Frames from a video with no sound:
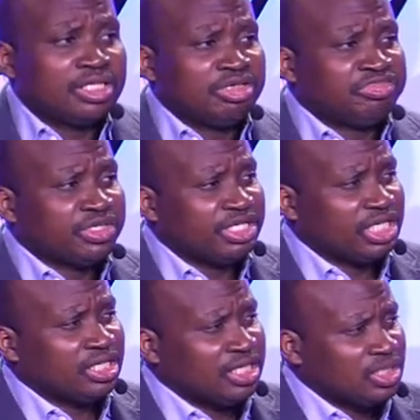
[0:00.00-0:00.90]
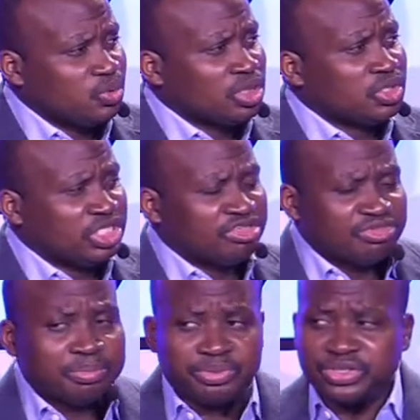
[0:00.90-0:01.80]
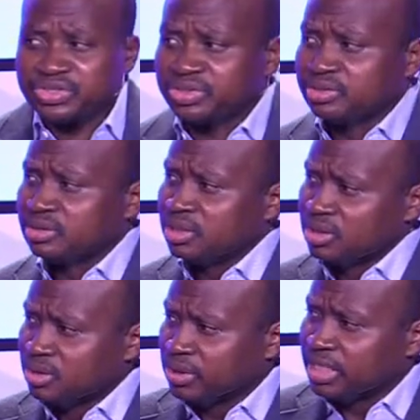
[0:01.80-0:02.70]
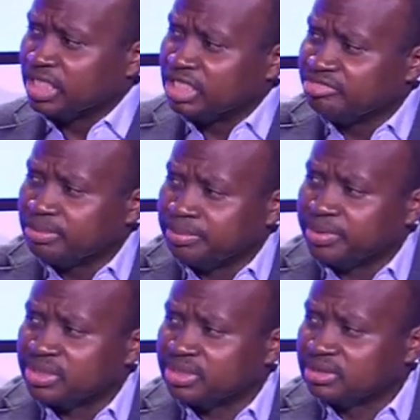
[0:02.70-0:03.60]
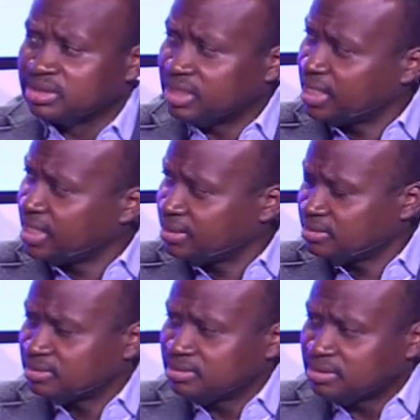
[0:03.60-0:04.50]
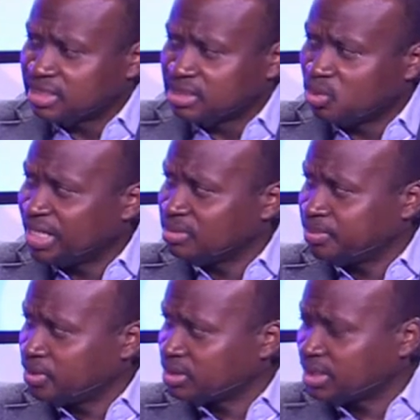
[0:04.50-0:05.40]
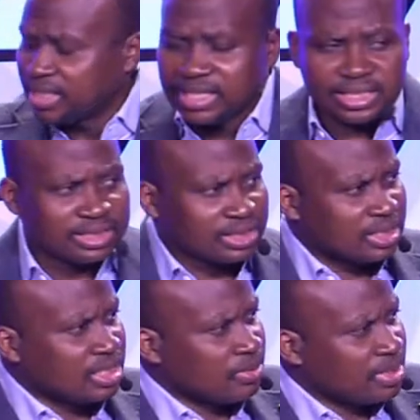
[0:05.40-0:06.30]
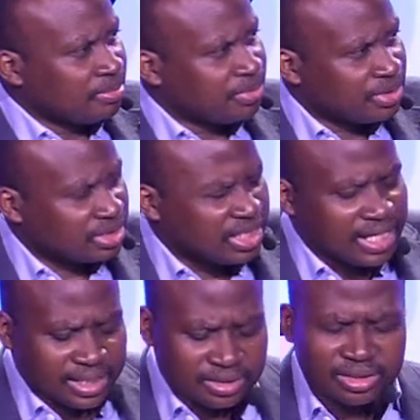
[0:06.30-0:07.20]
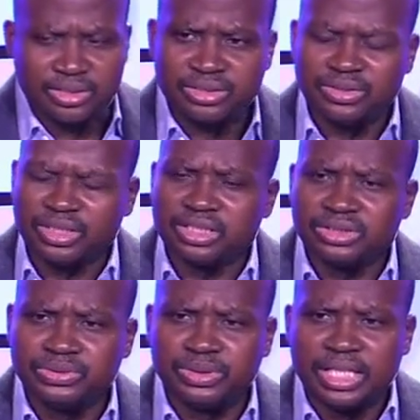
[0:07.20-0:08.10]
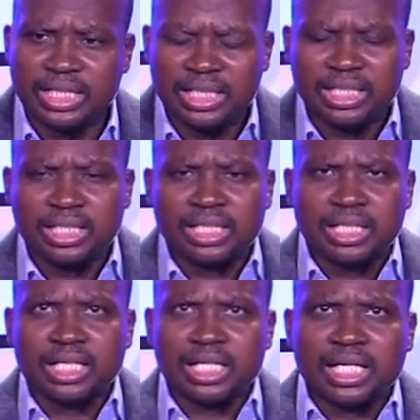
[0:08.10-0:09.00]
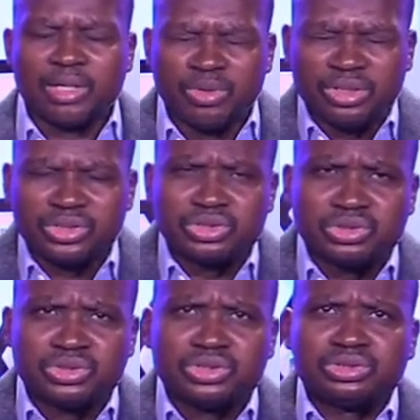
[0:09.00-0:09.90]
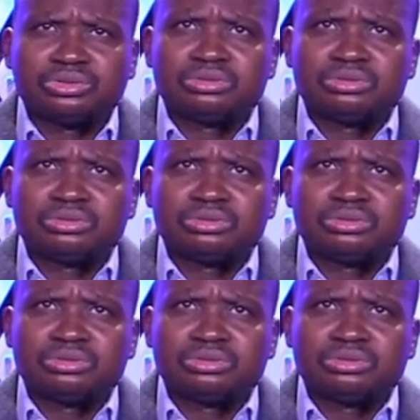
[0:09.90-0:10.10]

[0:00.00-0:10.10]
If you're here and you want to give in person, you can give in person here. There's a white box here. There's another white box there. You can do that. I want us to